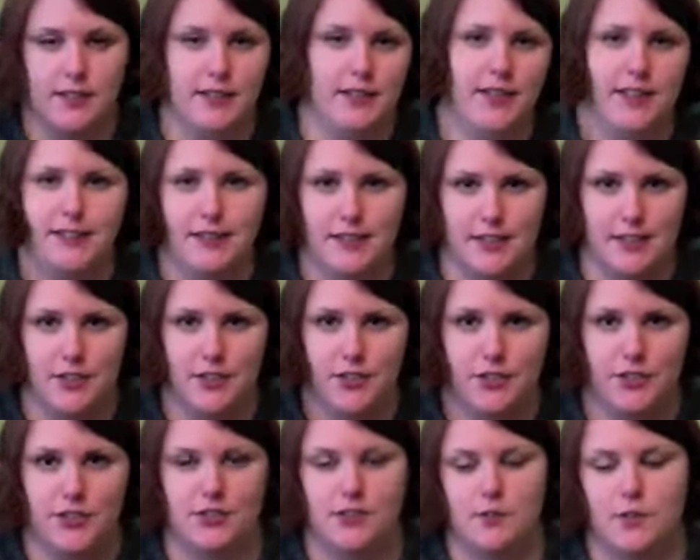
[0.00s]
Not that it
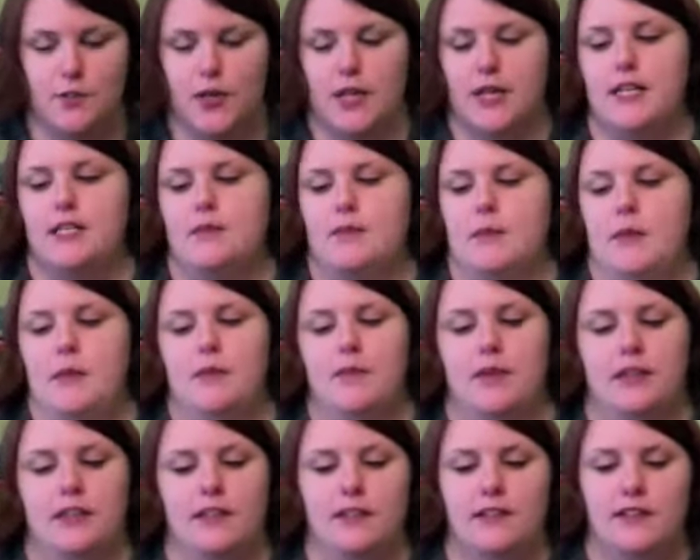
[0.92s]
should surprise me,
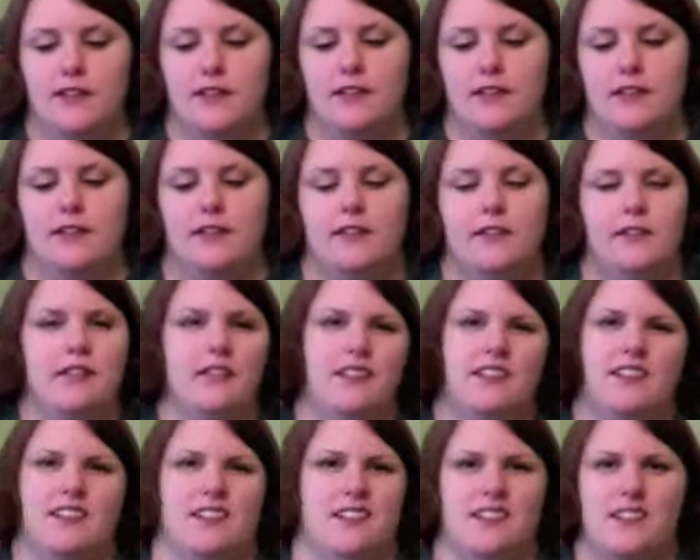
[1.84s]
but
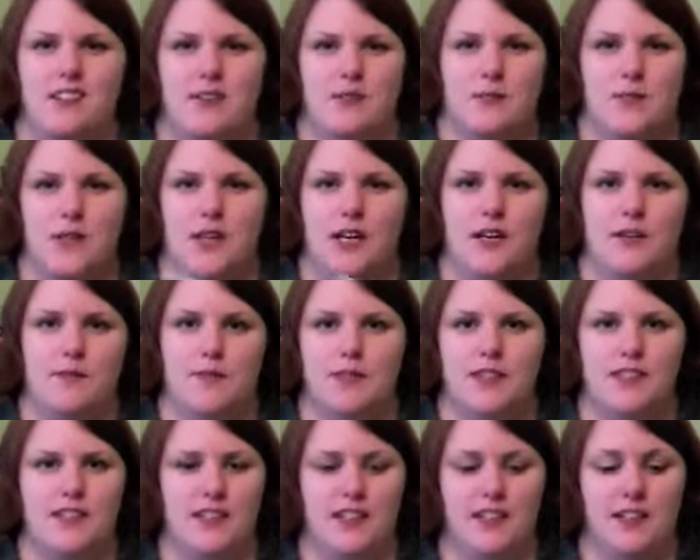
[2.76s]
it does sometimes,
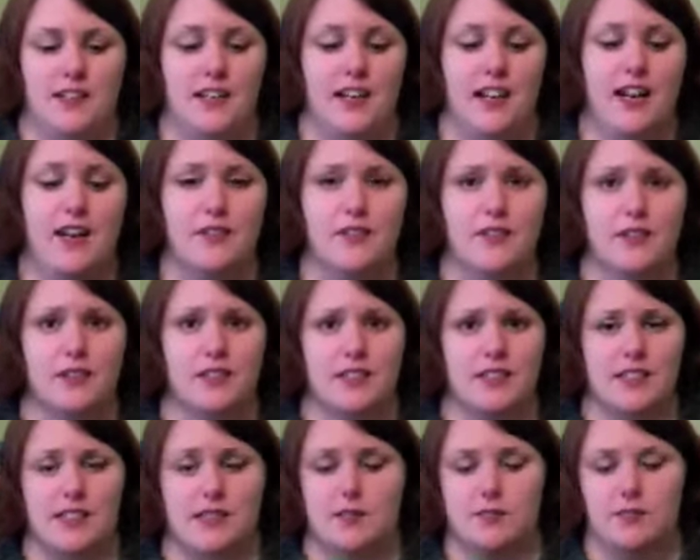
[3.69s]
because I never
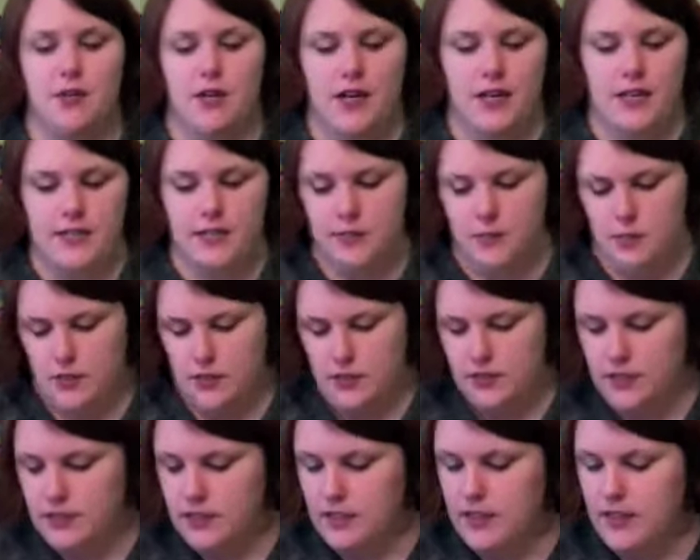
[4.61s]
looked at the price.
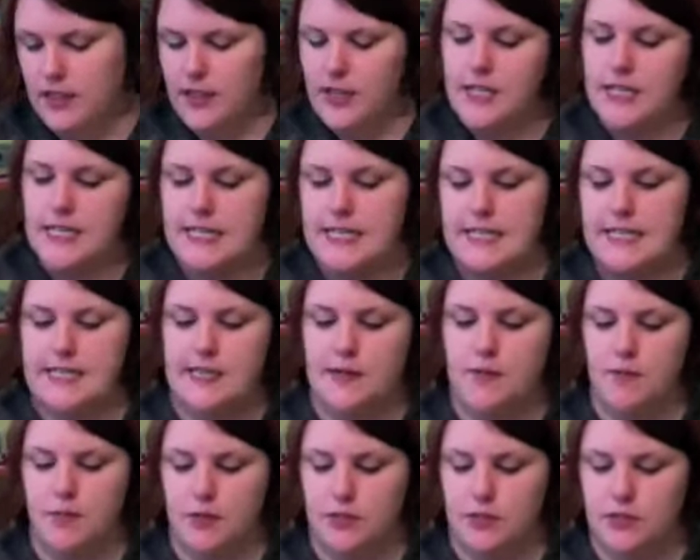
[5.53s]
Was Knit
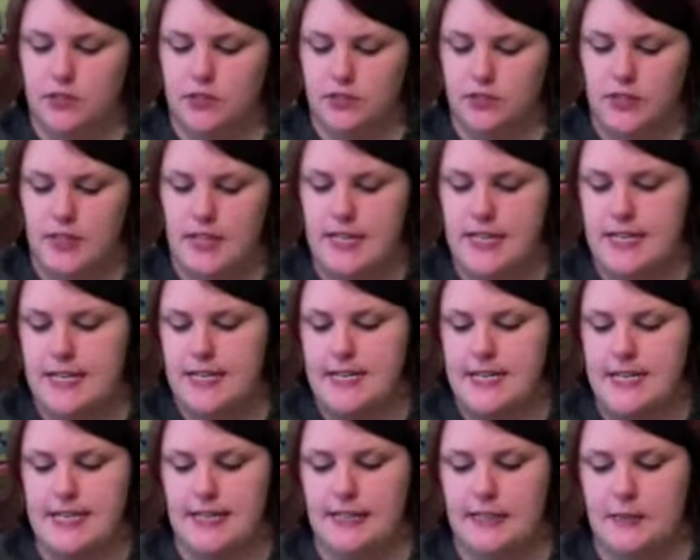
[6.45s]
Simple,
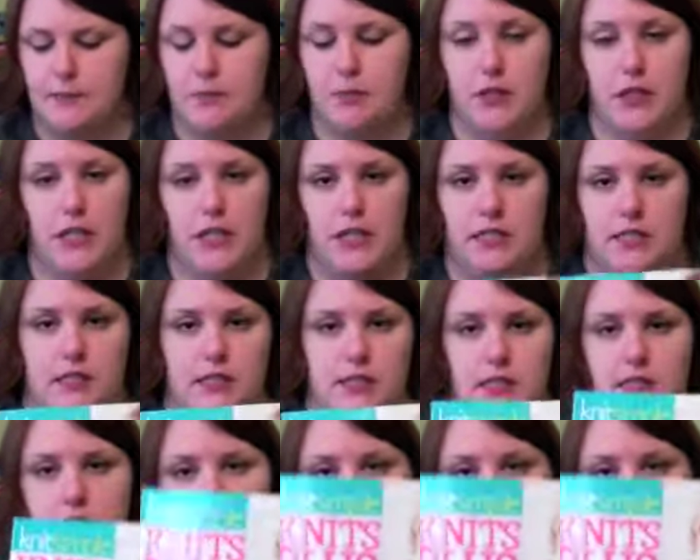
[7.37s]
Knits Plus.